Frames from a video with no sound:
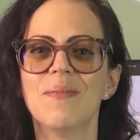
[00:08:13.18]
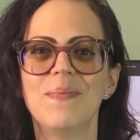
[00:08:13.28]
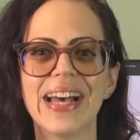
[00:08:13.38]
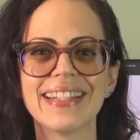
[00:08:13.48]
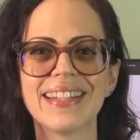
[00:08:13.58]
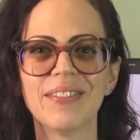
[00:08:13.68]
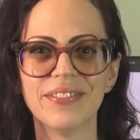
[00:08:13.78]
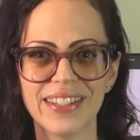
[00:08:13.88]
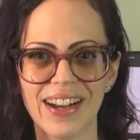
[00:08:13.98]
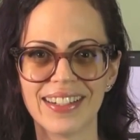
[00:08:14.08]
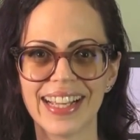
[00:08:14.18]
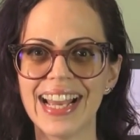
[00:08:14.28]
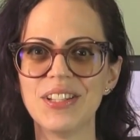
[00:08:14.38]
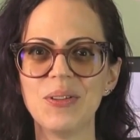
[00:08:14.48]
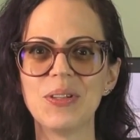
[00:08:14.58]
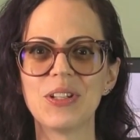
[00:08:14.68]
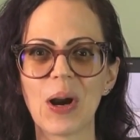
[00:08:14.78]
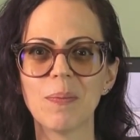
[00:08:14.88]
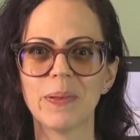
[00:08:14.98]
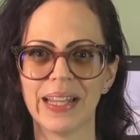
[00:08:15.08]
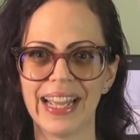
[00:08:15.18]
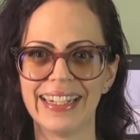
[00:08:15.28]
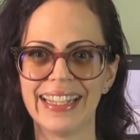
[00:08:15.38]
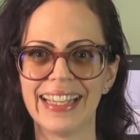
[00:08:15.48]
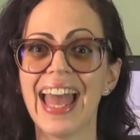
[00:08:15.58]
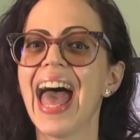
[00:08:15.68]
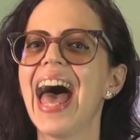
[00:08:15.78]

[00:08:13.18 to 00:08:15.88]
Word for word: Best of luck as you start planning,